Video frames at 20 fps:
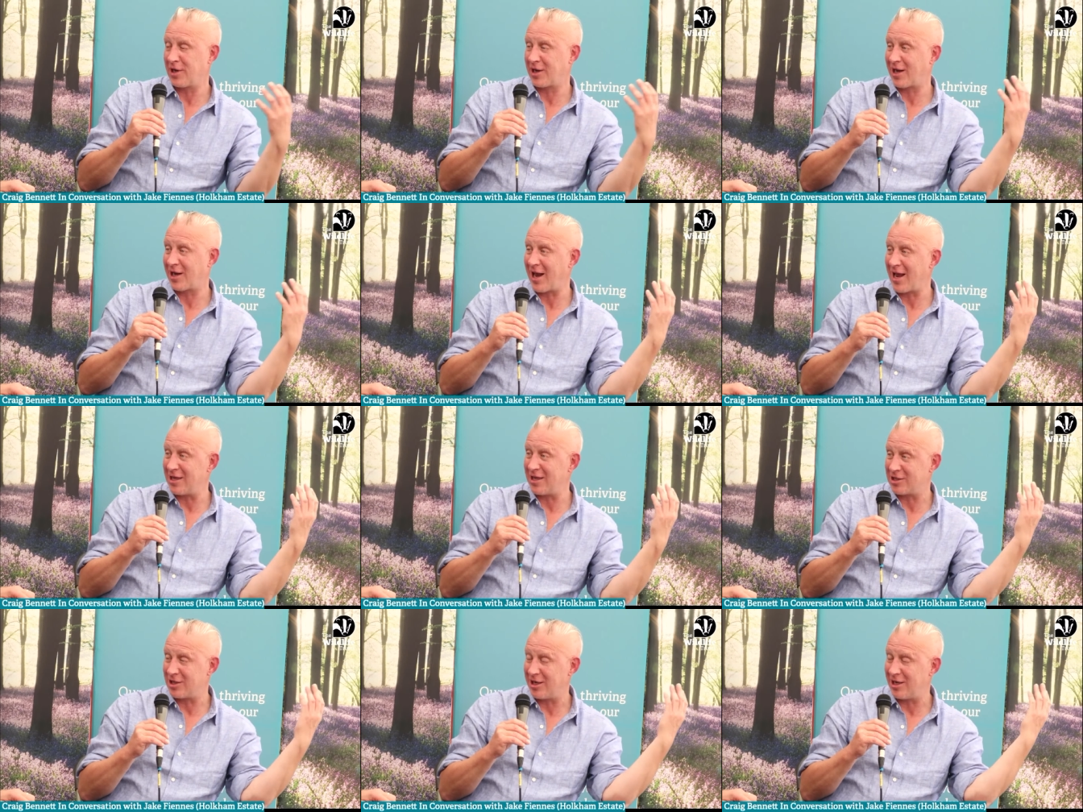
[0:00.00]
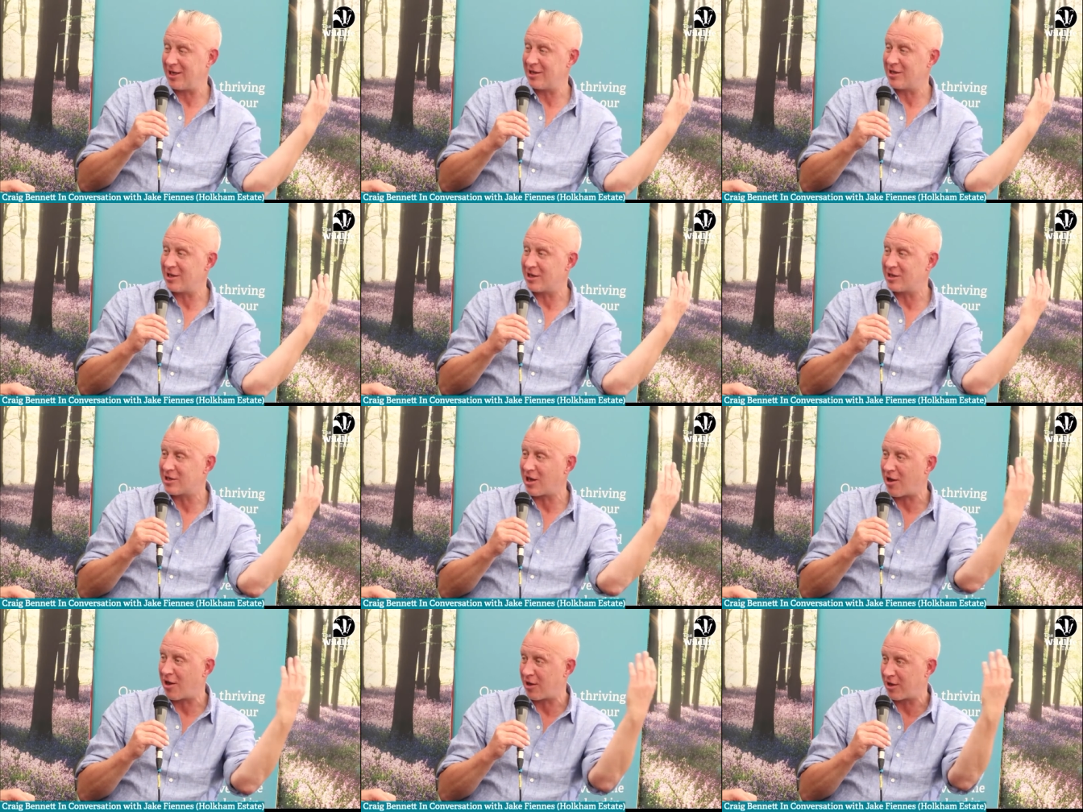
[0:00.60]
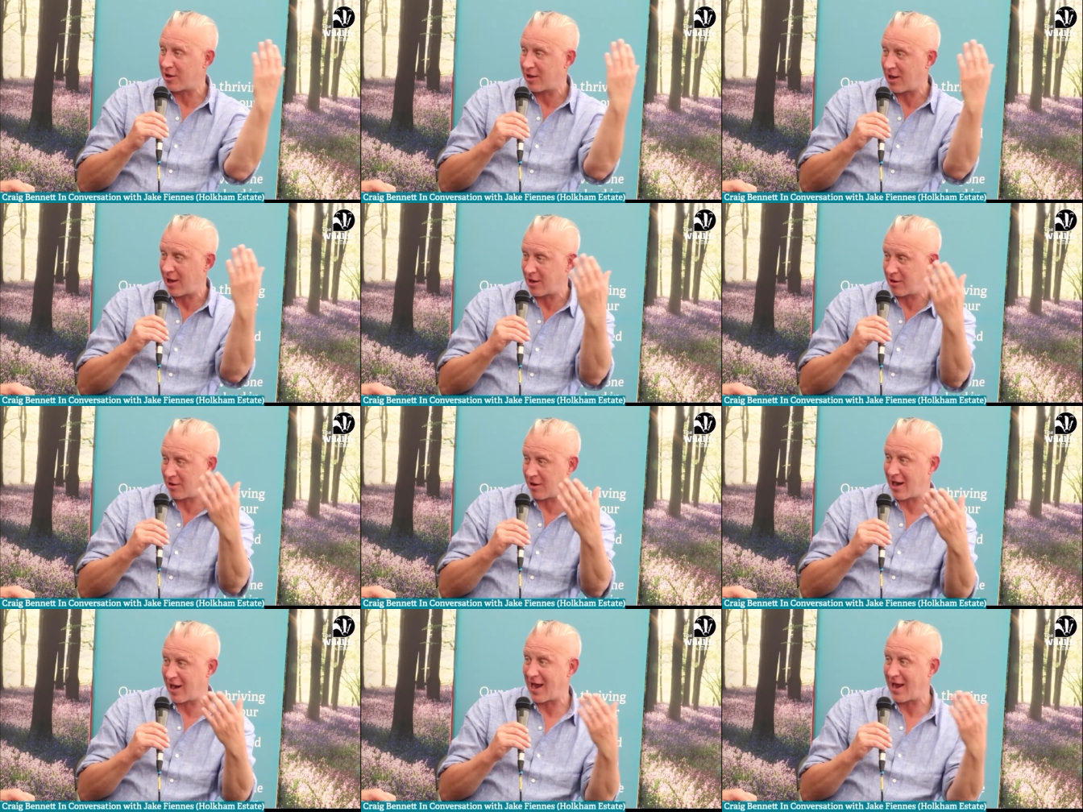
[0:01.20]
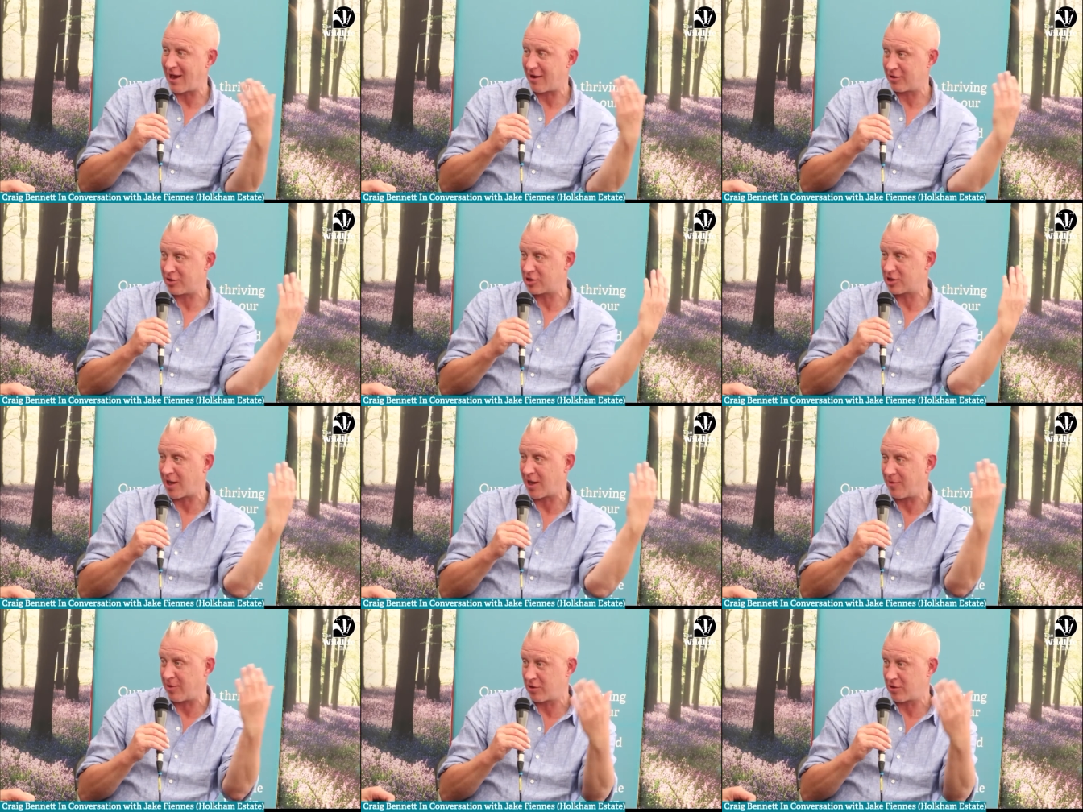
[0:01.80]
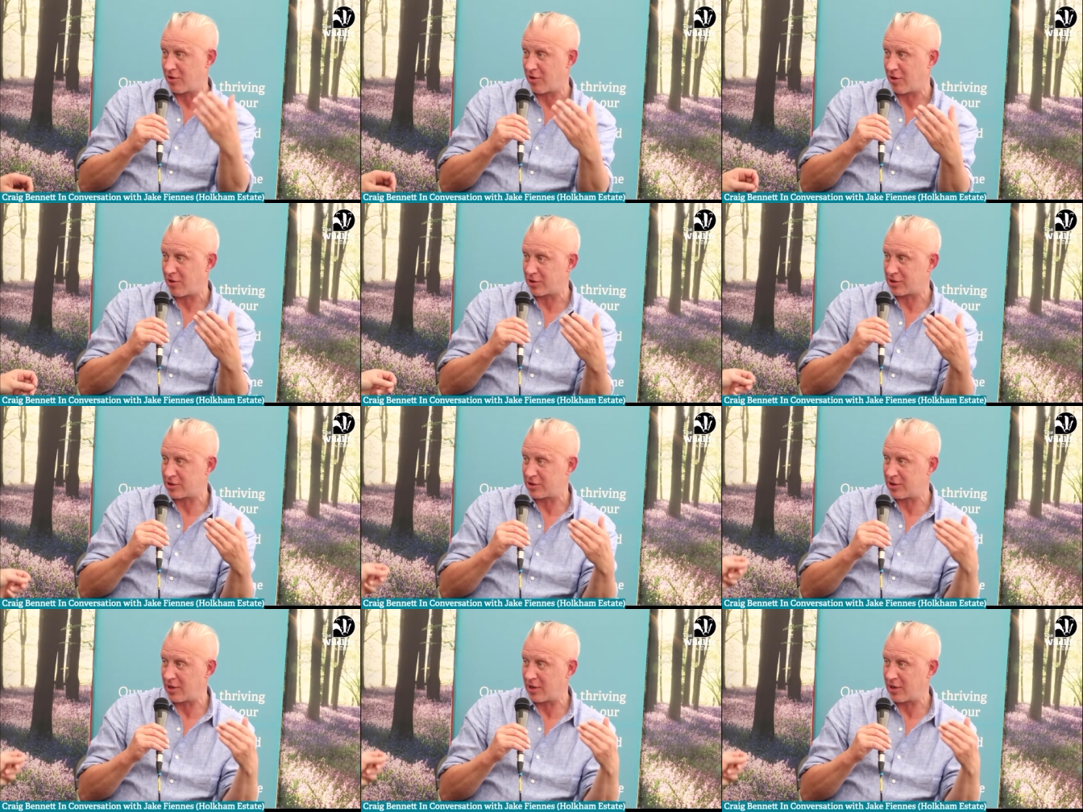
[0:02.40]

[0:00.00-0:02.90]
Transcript: occasionally the dark clouds come across.